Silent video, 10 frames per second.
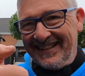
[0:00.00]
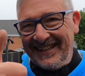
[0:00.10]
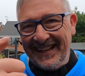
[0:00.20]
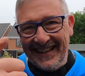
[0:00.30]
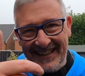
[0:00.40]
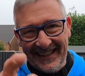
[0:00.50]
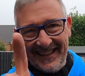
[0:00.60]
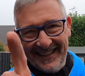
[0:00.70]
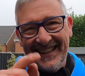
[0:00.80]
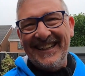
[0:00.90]
Click that
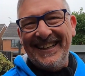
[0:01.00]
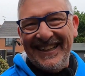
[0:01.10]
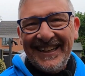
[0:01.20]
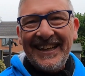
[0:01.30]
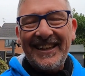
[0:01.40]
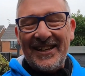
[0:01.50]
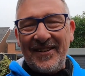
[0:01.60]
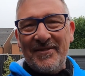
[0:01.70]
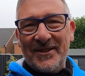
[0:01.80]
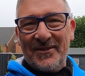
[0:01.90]
like.
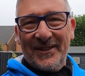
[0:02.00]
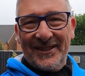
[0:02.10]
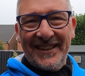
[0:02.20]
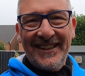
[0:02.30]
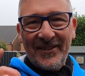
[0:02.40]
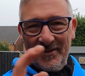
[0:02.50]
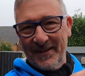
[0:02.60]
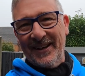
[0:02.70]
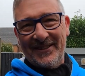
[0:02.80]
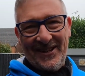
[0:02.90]
Thanks very much for watching
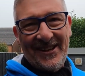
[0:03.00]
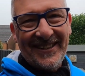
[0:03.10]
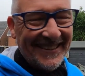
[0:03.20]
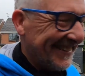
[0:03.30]
KoiPondLifestyle.